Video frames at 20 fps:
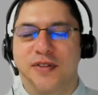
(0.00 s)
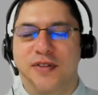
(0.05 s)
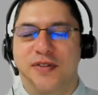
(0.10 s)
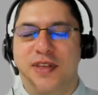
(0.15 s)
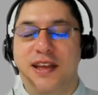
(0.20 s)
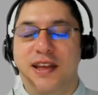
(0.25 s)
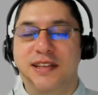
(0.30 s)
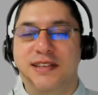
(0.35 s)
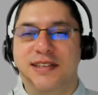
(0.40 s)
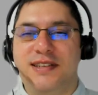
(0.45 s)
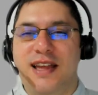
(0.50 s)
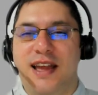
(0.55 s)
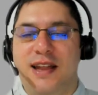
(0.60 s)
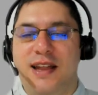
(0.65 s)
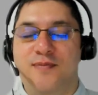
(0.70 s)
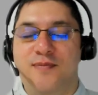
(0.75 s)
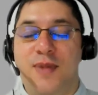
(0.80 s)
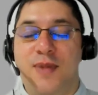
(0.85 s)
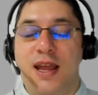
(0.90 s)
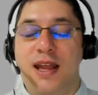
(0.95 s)
things is
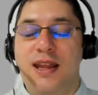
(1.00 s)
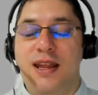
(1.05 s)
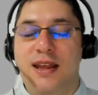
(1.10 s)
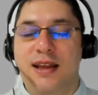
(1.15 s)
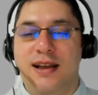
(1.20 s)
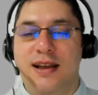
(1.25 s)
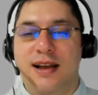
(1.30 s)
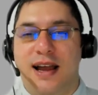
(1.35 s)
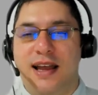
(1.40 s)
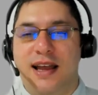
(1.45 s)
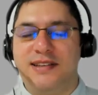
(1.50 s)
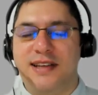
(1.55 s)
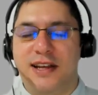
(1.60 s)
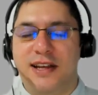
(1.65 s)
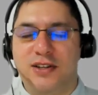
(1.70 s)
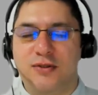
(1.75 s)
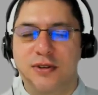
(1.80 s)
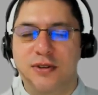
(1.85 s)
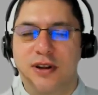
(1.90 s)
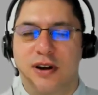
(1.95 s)
that many guys
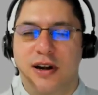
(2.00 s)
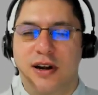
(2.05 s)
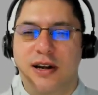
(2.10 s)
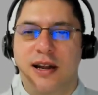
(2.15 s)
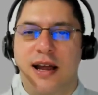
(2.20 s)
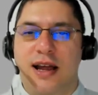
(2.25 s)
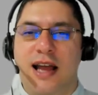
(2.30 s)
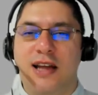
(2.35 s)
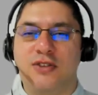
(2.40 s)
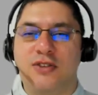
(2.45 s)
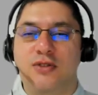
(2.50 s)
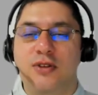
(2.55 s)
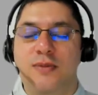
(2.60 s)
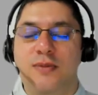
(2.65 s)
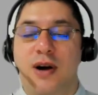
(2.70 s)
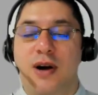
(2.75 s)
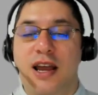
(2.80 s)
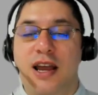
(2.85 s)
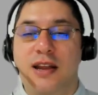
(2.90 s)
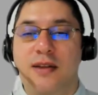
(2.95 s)
actually are actually
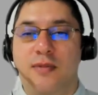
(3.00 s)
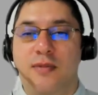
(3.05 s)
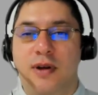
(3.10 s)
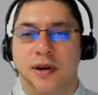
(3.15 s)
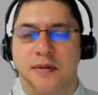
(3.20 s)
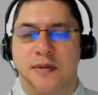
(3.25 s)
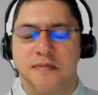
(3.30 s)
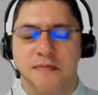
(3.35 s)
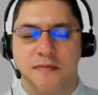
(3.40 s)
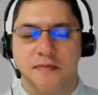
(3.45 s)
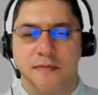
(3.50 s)
buying uh,